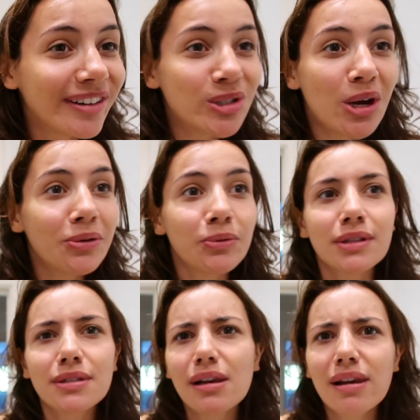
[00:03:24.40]
I got told
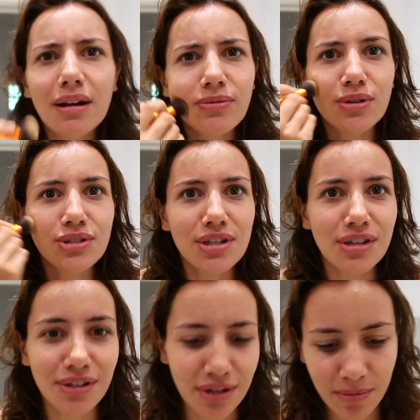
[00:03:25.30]
once, I love watching
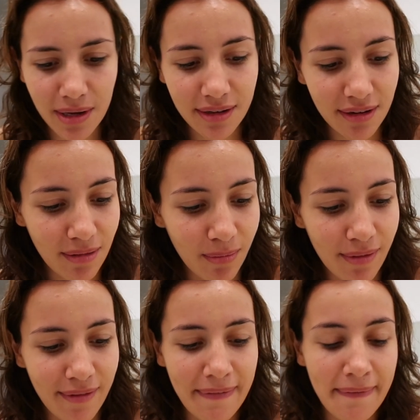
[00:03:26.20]
you do your makeup.
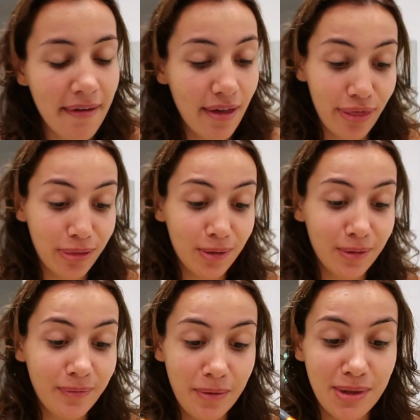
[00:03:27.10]
I
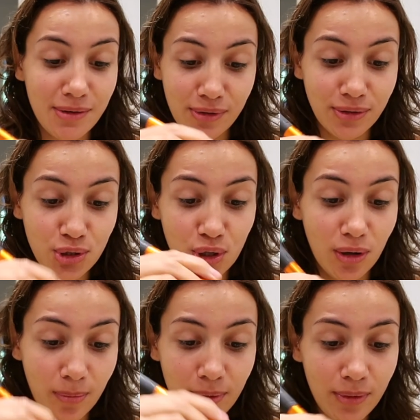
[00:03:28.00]
thought, I'm in the wrong
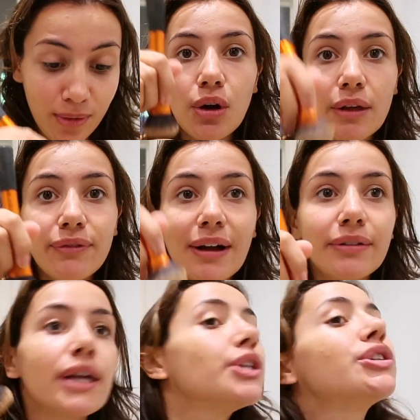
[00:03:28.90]
job. Got the
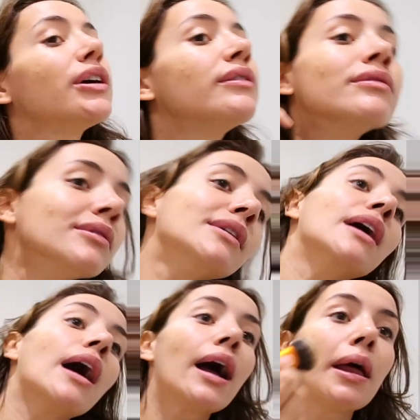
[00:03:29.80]
foundation,
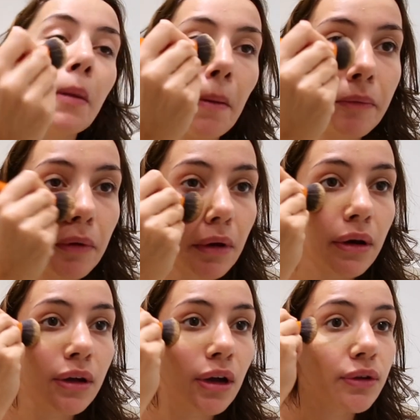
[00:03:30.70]
and I'm just
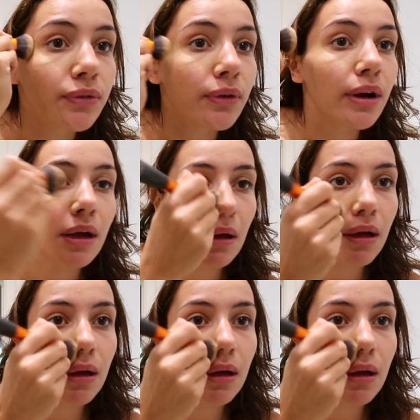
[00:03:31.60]
gonna go for it.